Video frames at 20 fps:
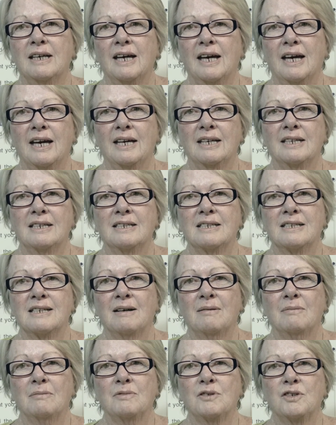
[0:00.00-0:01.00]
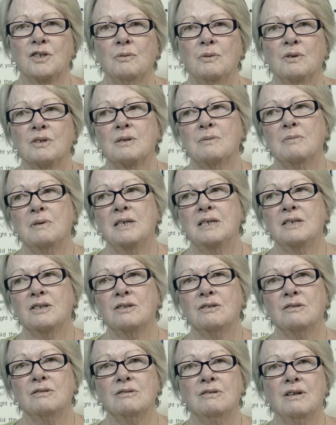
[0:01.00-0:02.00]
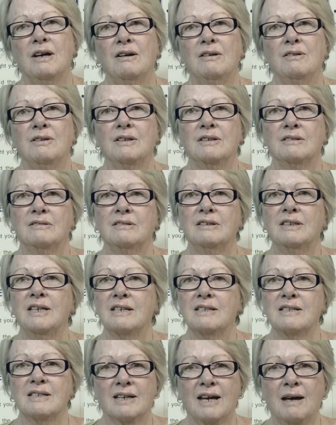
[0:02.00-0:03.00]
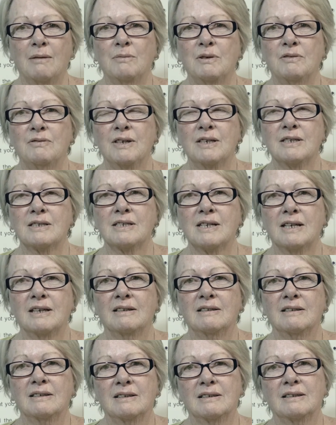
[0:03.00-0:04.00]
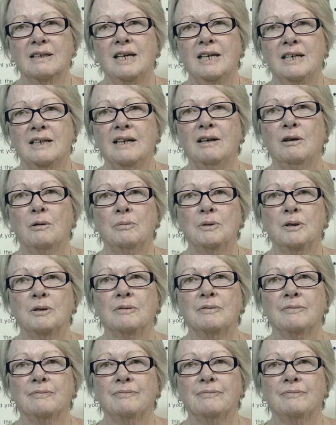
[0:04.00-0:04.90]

and she wants me to know that yes, it can be fixed and he can help you.